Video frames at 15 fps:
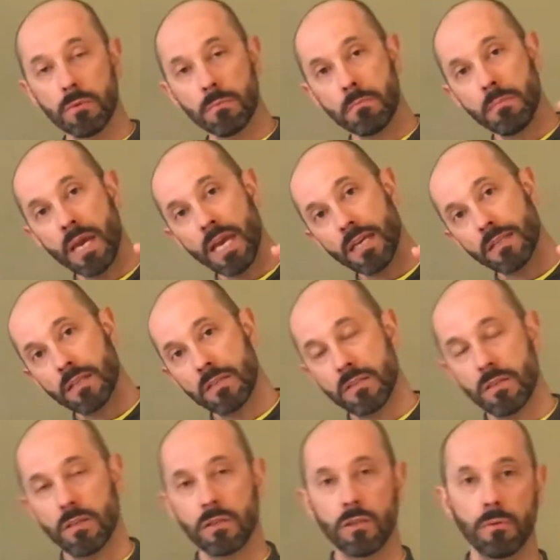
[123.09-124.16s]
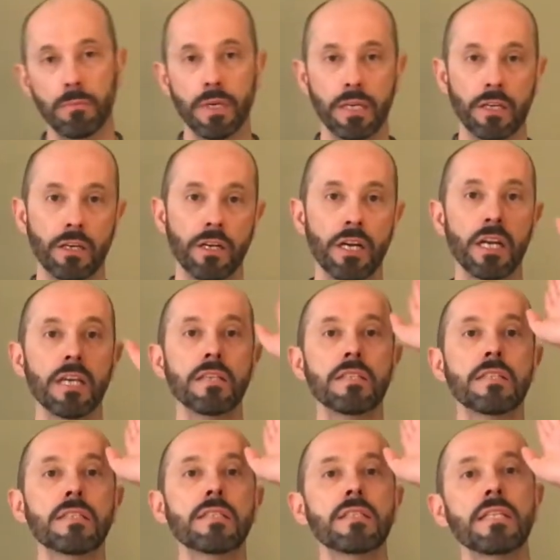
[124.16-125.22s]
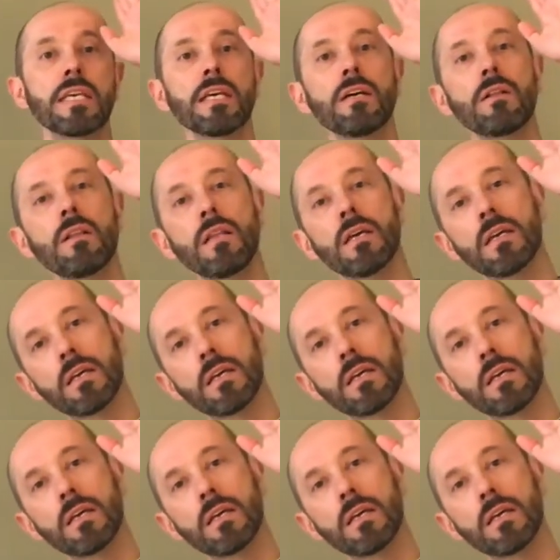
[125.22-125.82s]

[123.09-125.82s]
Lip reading: make the circle bigger, still